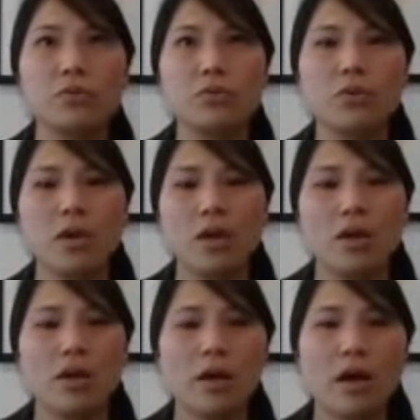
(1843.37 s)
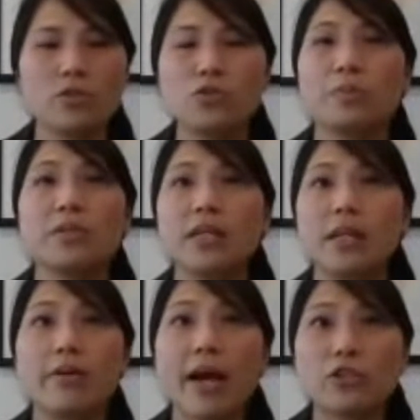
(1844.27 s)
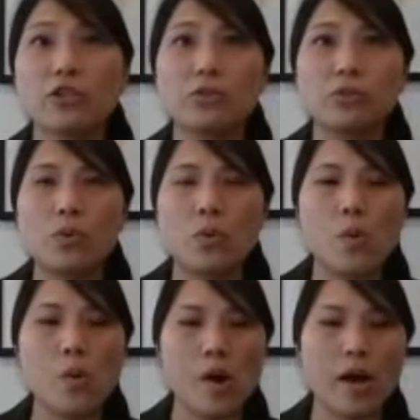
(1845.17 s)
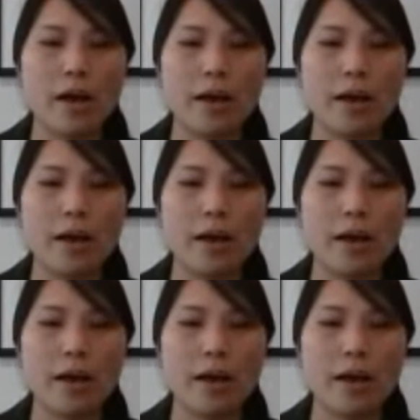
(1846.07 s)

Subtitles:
to a particular action or